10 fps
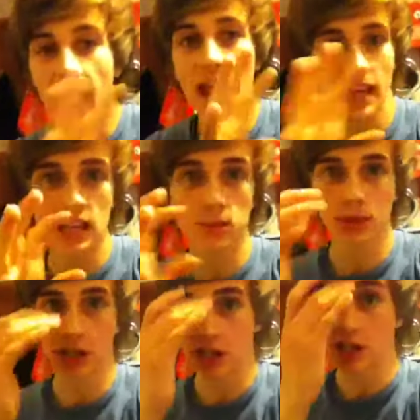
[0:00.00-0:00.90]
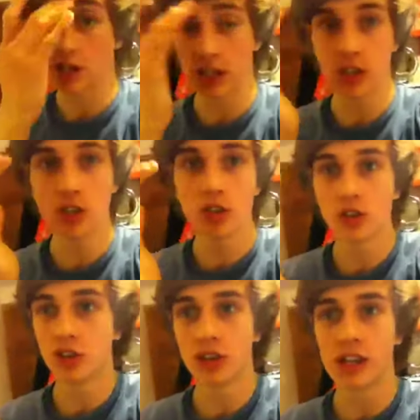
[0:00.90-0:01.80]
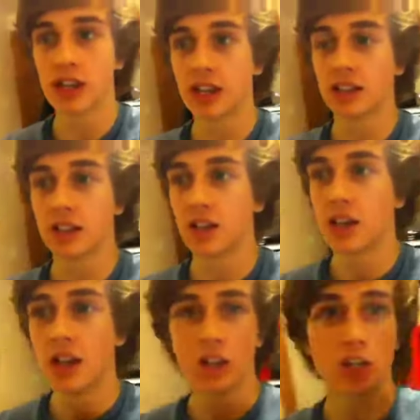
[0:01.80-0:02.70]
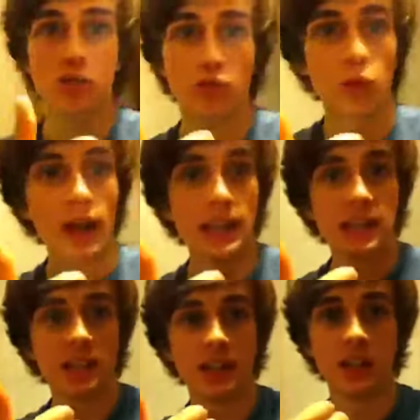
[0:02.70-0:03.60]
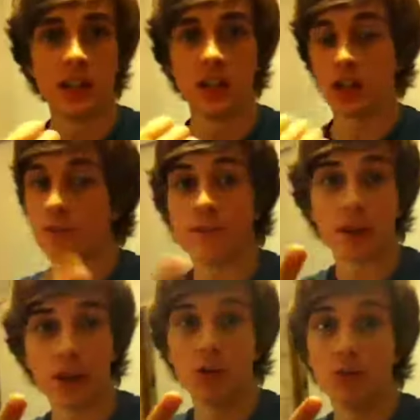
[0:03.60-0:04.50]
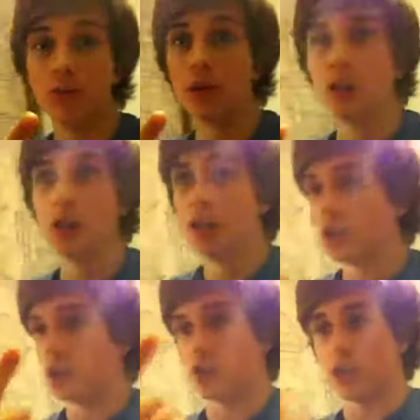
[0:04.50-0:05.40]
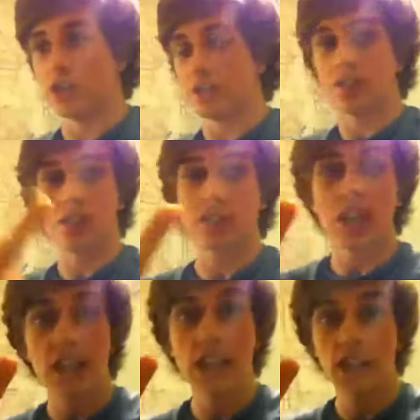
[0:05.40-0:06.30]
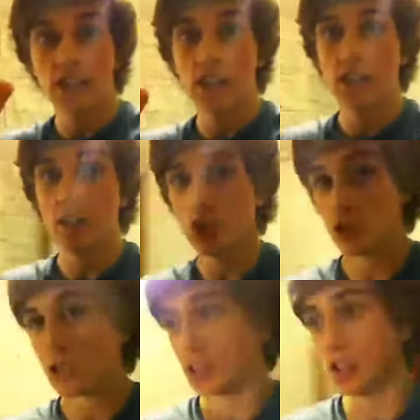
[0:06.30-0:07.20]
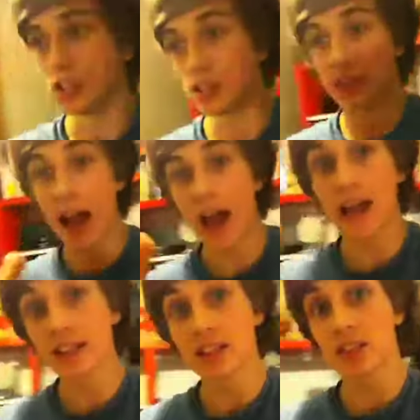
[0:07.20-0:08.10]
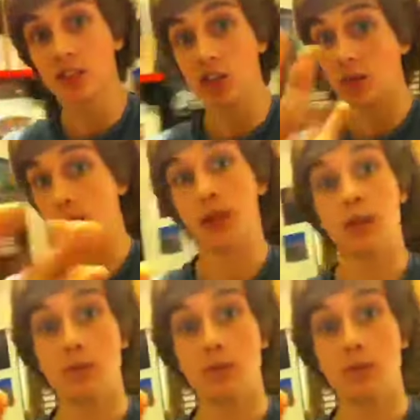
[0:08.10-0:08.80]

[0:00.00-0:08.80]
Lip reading: anybody. Like, you can create, you can write, you can film, you can sing, you can dance, you can play